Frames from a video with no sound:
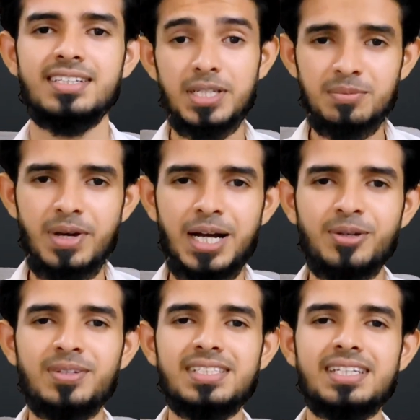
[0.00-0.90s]
Best
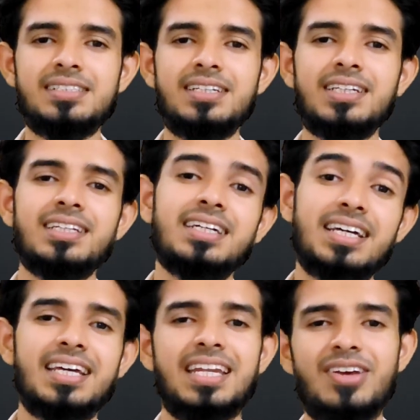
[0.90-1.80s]
background changer,
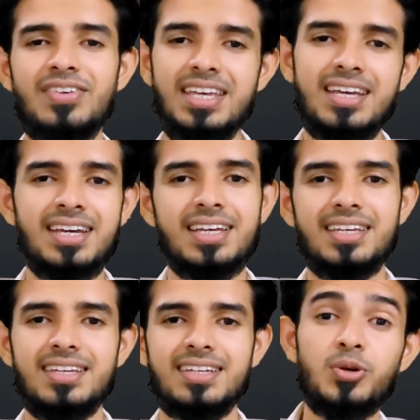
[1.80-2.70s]
Reve
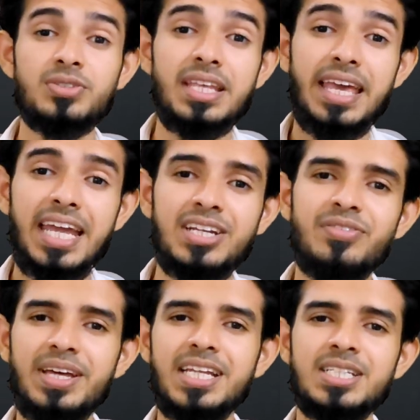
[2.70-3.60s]
AI. Those 8
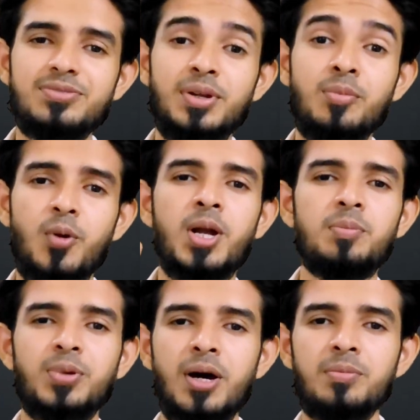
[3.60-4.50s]
variants from
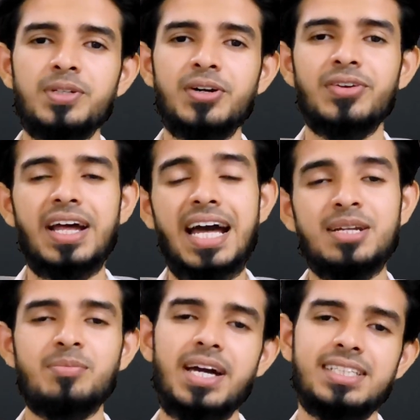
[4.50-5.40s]
one prompt are
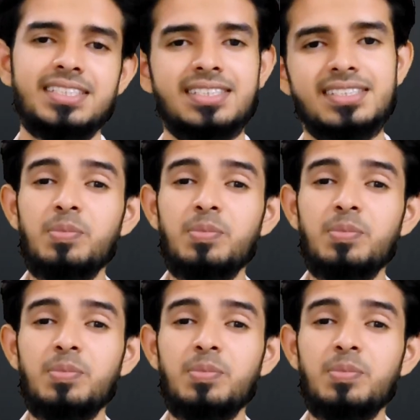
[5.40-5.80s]
unmatched.